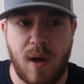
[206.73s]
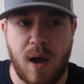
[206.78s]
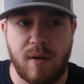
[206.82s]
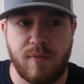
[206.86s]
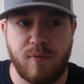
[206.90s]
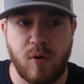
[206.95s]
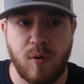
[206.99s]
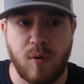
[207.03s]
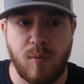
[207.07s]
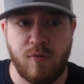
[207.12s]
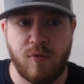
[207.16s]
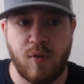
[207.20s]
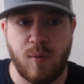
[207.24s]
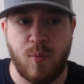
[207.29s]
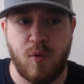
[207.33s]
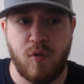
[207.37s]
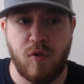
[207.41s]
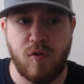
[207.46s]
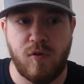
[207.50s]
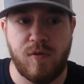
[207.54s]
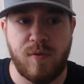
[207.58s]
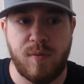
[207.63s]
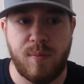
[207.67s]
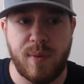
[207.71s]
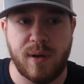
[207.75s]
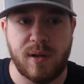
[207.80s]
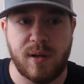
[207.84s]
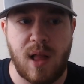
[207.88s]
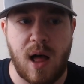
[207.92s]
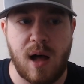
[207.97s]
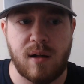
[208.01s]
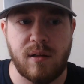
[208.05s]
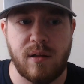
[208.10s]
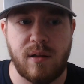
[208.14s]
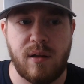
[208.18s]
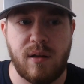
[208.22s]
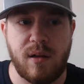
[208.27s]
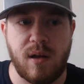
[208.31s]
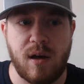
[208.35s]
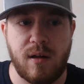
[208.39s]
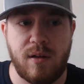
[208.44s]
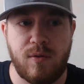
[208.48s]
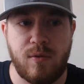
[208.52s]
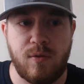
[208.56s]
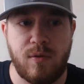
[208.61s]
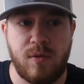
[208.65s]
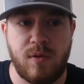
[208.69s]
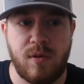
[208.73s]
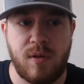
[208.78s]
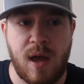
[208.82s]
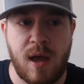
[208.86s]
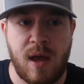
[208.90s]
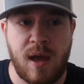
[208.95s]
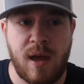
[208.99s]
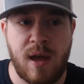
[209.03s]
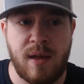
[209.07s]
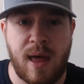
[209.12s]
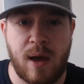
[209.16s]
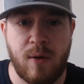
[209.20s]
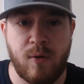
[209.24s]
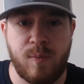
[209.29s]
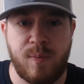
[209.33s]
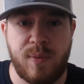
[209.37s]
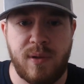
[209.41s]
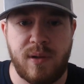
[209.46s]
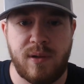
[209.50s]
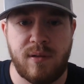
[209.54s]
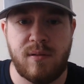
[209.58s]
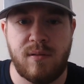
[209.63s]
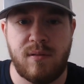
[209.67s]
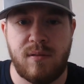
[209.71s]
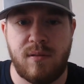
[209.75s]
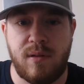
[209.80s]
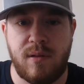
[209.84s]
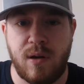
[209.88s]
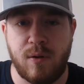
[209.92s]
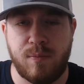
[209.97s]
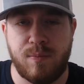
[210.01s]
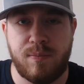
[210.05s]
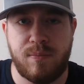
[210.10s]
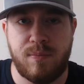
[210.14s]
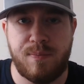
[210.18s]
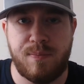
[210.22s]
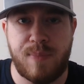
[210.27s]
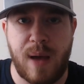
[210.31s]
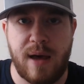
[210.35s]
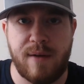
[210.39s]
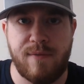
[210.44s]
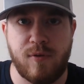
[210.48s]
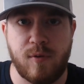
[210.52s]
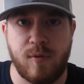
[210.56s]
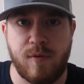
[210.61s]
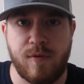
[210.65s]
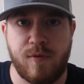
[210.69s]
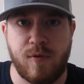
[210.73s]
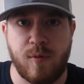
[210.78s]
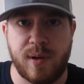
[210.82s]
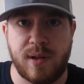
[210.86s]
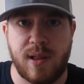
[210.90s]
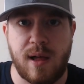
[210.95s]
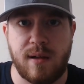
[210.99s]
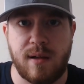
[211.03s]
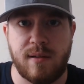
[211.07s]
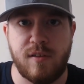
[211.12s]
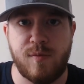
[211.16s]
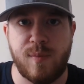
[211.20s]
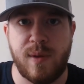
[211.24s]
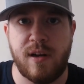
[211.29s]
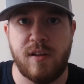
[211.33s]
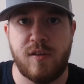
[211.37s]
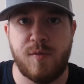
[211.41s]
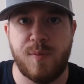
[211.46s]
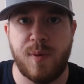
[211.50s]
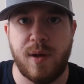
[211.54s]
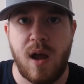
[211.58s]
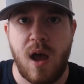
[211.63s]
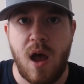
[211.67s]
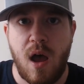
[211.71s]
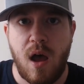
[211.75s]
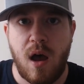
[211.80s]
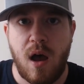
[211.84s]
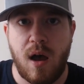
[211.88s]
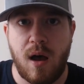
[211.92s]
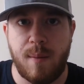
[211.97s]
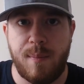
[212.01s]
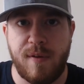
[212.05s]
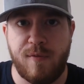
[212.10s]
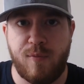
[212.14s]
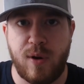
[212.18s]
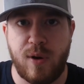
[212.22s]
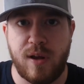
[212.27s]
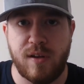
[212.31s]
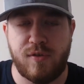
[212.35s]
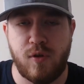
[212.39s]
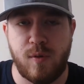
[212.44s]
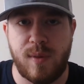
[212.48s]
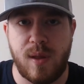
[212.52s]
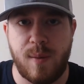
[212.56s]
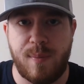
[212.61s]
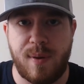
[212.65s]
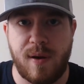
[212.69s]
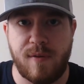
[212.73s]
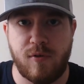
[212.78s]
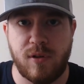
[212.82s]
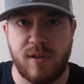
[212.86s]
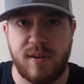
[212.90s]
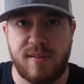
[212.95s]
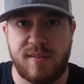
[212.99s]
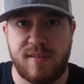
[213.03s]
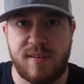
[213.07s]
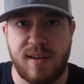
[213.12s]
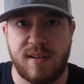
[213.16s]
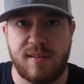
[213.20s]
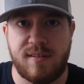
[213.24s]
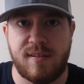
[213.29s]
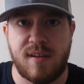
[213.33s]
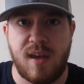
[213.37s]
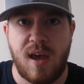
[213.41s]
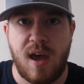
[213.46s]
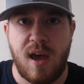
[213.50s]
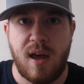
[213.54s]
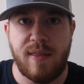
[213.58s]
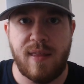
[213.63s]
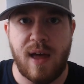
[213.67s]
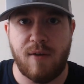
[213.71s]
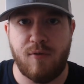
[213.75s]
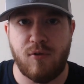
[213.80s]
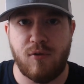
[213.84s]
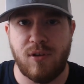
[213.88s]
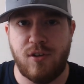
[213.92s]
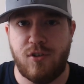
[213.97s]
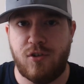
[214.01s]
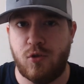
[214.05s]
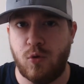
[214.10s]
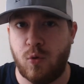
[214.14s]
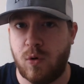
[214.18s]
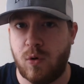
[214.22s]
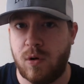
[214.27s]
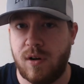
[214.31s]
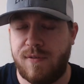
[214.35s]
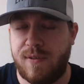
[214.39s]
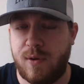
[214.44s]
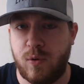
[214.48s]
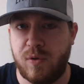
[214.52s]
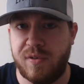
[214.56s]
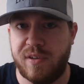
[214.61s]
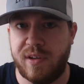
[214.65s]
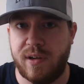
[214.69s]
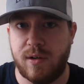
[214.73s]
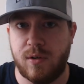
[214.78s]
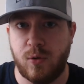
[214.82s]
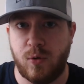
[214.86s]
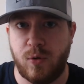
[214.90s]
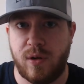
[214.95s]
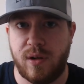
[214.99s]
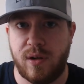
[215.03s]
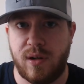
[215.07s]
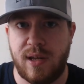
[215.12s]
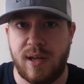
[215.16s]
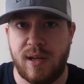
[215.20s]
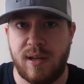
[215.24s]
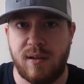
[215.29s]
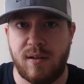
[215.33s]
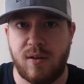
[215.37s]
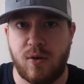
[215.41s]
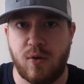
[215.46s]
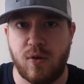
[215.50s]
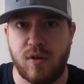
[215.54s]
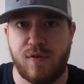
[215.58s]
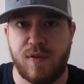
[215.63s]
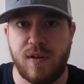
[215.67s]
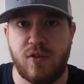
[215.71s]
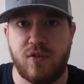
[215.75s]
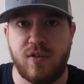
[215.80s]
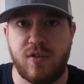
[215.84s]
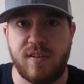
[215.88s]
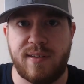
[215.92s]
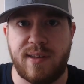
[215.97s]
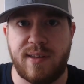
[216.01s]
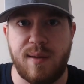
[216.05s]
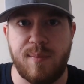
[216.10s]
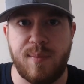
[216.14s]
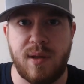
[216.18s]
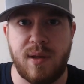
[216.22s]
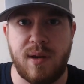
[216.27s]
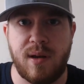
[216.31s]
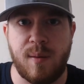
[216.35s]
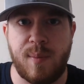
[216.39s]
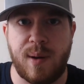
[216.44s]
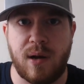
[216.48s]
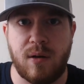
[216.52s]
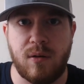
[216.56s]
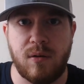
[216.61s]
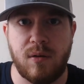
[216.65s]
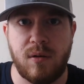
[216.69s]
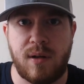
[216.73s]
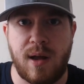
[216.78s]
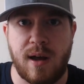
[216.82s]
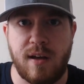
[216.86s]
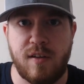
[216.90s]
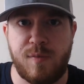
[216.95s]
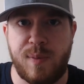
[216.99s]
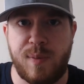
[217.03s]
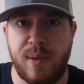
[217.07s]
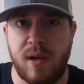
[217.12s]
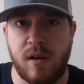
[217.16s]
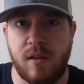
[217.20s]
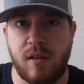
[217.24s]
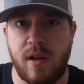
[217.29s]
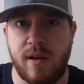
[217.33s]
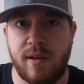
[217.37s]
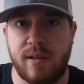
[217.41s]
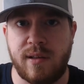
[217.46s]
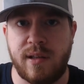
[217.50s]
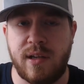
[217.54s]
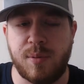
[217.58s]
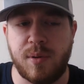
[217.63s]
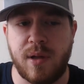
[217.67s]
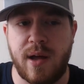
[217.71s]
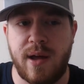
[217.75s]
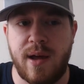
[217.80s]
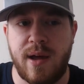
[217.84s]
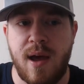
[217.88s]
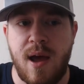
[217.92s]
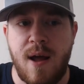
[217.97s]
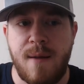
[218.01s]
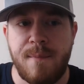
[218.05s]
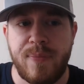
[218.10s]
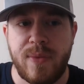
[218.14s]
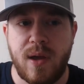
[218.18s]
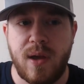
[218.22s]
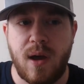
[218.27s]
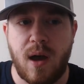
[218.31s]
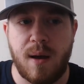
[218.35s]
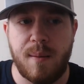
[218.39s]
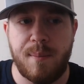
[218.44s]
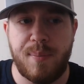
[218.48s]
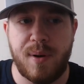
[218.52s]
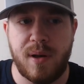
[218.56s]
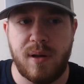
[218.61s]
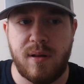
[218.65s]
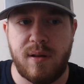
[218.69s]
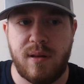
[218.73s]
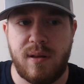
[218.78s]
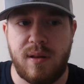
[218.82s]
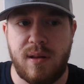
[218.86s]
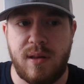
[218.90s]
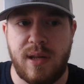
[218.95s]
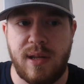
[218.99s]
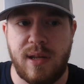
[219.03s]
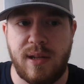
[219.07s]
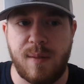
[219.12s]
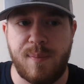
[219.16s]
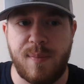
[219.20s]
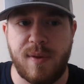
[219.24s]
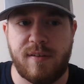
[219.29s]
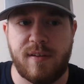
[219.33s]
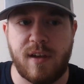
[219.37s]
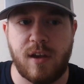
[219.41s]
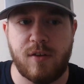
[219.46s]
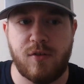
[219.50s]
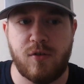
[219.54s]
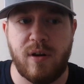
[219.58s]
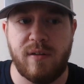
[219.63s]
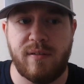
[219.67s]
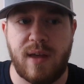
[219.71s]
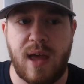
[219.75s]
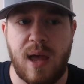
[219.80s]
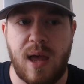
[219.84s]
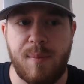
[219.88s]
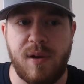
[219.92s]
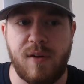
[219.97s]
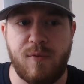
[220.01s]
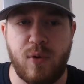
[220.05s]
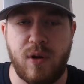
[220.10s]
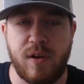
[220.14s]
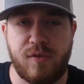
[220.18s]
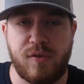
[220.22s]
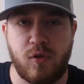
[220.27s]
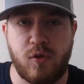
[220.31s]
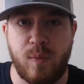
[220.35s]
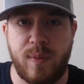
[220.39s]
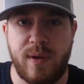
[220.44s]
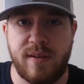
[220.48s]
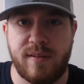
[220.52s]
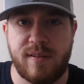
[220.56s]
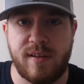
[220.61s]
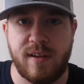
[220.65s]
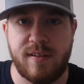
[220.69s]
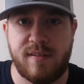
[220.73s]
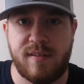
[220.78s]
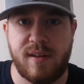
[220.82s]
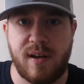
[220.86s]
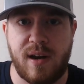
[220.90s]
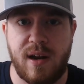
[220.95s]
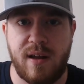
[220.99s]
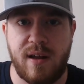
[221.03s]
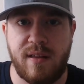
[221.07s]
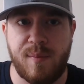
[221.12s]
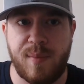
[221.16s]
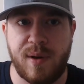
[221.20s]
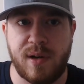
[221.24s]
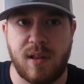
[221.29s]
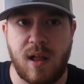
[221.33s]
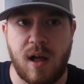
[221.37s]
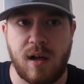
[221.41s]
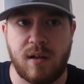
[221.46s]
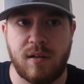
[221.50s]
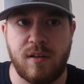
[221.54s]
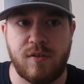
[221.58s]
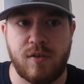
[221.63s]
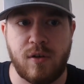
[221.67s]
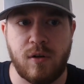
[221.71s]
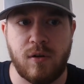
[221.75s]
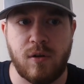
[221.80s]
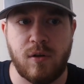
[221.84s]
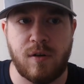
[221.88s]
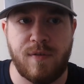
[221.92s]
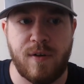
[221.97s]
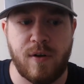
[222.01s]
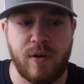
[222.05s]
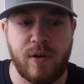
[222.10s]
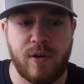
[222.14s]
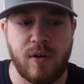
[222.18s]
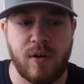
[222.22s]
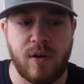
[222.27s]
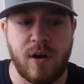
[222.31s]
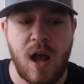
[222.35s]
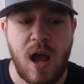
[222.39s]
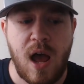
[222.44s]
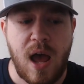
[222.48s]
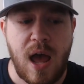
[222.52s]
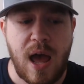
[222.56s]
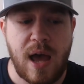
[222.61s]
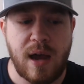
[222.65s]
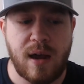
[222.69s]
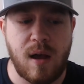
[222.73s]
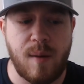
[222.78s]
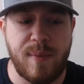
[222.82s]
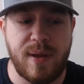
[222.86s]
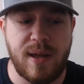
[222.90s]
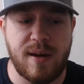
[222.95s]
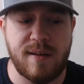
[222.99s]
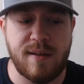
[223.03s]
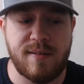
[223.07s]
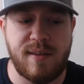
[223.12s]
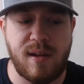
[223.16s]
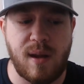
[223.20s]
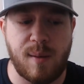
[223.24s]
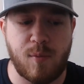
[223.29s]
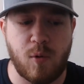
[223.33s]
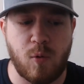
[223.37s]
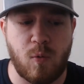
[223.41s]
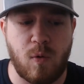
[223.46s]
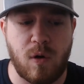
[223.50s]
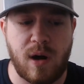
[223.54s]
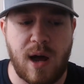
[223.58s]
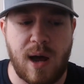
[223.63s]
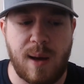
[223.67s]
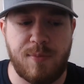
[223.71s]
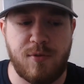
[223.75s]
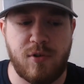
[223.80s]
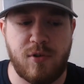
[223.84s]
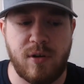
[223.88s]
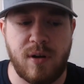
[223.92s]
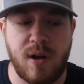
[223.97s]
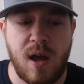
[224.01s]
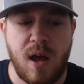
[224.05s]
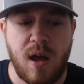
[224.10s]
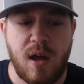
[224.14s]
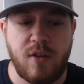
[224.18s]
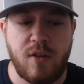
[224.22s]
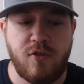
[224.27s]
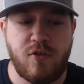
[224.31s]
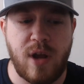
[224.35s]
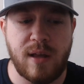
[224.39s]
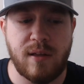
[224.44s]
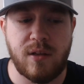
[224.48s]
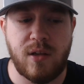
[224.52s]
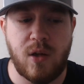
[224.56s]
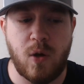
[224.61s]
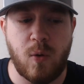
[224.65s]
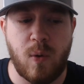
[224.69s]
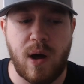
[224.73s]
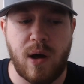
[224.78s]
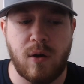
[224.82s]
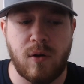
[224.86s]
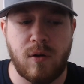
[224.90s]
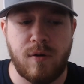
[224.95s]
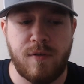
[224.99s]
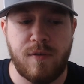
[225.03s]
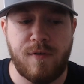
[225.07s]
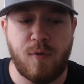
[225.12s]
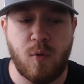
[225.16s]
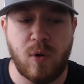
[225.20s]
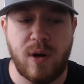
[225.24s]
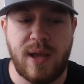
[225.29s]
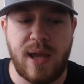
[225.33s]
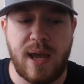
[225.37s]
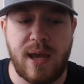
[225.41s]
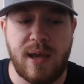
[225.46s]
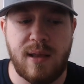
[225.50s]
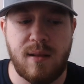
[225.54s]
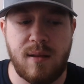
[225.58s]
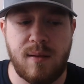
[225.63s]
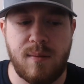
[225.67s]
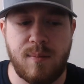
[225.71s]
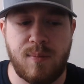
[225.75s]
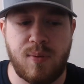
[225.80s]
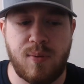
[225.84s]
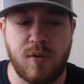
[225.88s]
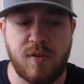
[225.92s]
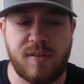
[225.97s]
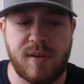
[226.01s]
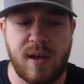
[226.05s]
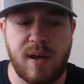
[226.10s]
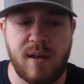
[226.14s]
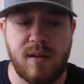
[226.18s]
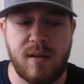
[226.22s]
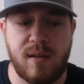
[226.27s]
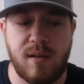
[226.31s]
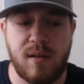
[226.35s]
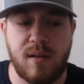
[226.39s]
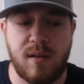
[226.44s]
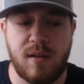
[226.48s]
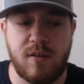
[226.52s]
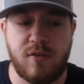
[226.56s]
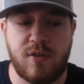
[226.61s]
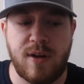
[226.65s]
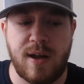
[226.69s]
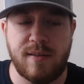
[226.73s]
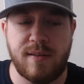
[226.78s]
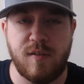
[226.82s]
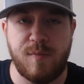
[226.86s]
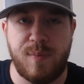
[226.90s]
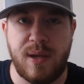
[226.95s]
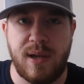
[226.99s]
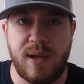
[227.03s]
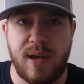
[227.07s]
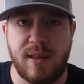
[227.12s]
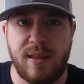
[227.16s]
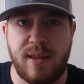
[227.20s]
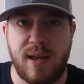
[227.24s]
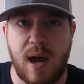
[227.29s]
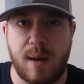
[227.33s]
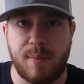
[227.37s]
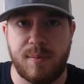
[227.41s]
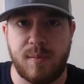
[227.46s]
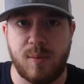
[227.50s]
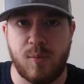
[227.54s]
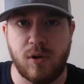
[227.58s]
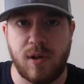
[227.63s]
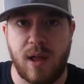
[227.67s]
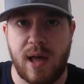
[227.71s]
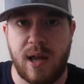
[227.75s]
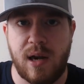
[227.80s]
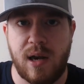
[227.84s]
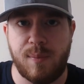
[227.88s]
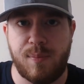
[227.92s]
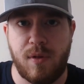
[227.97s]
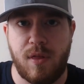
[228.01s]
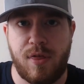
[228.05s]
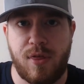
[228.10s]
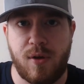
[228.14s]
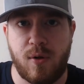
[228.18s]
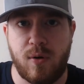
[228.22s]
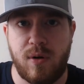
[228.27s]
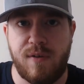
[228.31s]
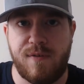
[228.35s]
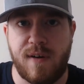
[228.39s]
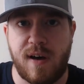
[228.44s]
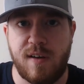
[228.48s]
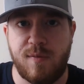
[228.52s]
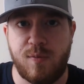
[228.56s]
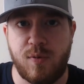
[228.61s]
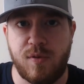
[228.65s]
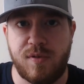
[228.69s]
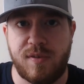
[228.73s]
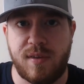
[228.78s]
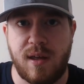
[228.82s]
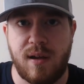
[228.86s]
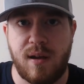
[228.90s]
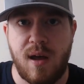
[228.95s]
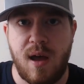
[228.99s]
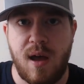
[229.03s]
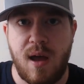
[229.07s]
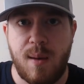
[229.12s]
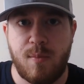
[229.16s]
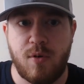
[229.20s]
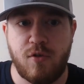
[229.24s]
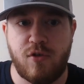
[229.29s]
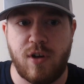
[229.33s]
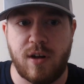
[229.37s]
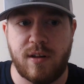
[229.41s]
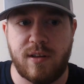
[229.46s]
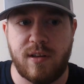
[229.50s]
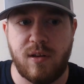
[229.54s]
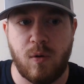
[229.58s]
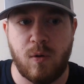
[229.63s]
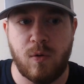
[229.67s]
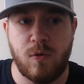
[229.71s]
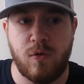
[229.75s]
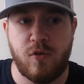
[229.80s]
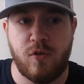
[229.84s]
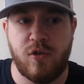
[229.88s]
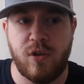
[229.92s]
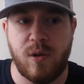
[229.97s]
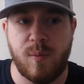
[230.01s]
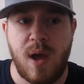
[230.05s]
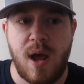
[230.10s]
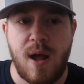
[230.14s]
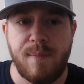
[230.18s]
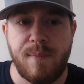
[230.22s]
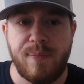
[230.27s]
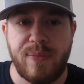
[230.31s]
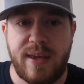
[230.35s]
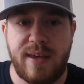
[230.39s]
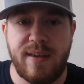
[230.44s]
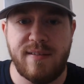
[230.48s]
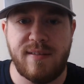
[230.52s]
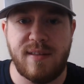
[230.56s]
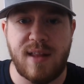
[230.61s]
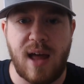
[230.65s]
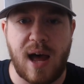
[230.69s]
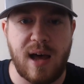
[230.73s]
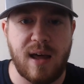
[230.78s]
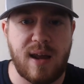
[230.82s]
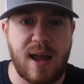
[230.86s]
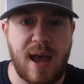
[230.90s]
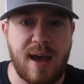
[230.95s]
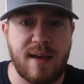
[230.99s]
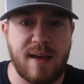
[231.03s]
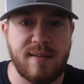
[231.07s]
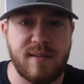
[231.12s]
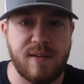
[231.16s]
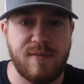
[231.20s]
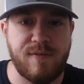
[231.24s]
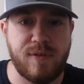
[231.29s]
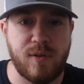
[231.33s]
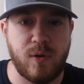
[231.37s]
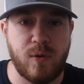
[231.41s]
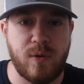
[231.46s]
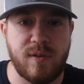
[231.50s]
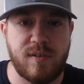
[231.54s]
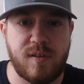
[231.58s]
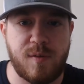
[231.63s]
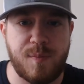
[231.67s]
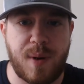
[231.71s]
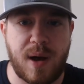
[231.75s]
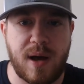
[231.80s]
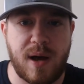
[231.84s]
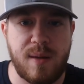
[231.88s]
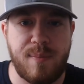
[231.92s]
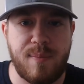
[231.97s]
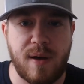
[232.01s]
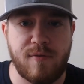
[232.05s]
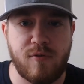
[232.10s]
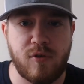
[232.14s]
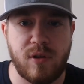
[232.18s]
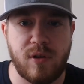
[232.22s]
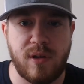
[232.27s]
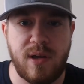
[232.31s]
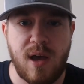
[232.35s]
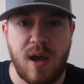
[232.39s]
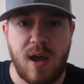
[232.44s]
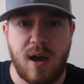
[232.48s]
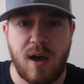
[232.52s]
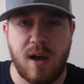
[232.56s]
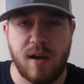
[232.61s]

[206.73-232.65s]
remove McLaughlin, and that would be bad for McLaughlin's minutes. But if we assume that Beverley sits, not really sure if he was included in Chris Finch's statement about guys being unlikely to play, but he did miss yesterday's game, and if we assume he sits today, then McLaughlin's going to look very good. And coming in as the number one option, Jalen Noel, 48% chance of being in the optimal lineup, 35% projected ownership. He's not as influenced by Beverley.